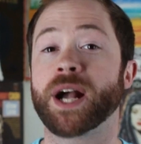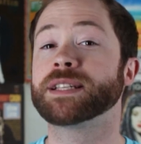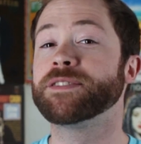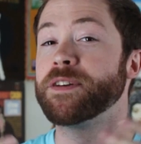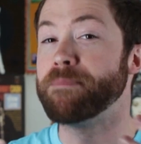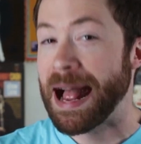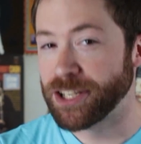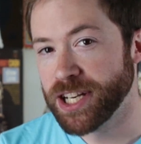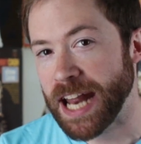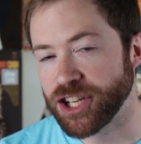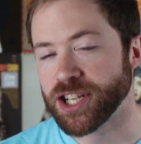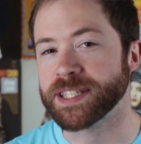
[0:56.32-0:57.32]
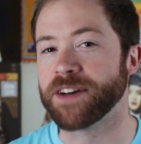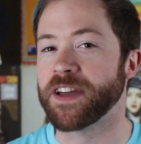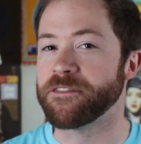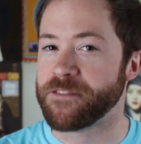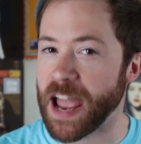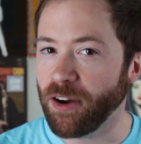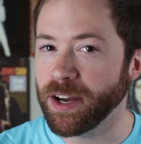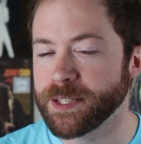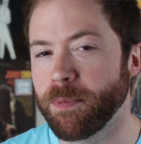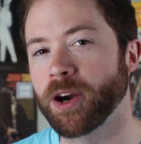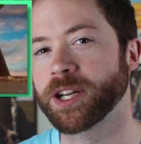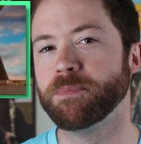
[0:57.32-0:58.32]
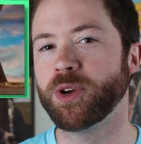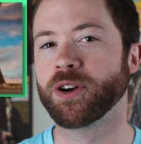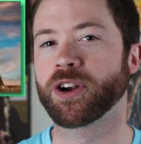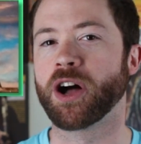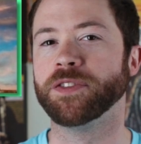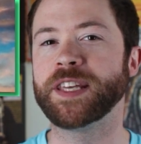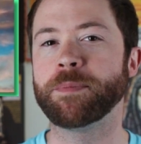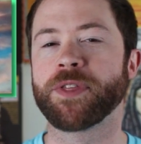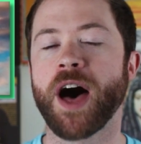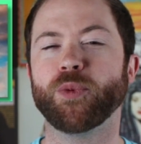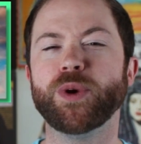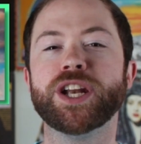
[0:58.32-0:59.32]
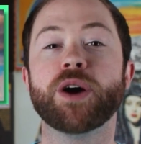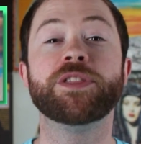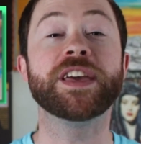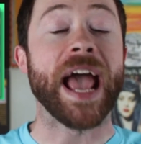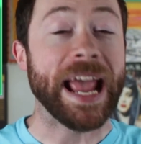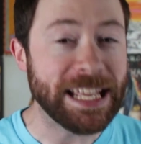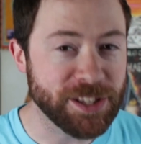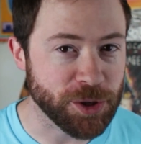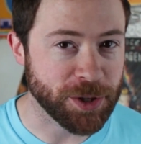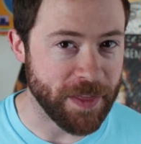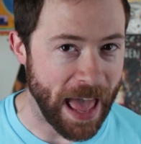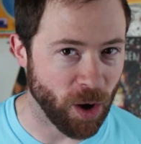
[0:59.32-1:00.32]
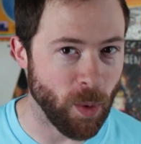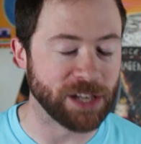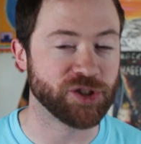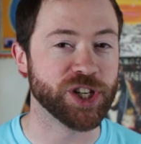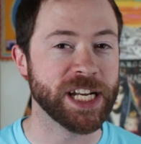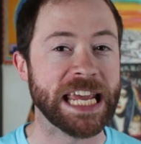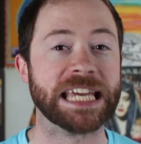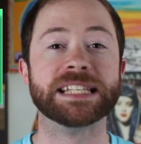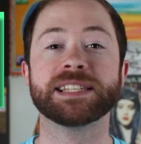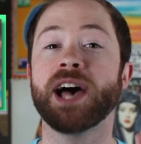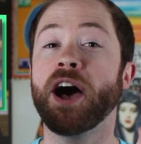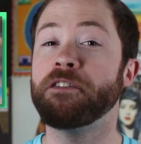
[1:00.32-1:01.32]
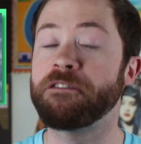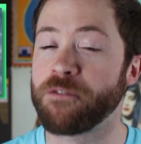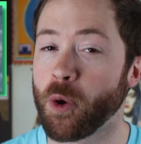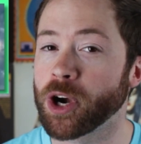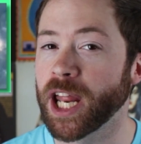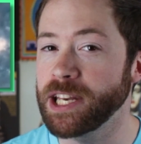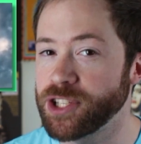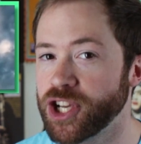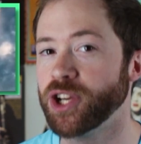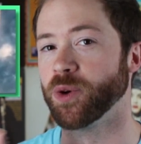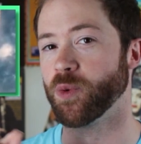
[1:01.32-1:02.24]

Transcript: Because of the machinations of a very smart computer called Deep Thought, we know the answer to that question is 42,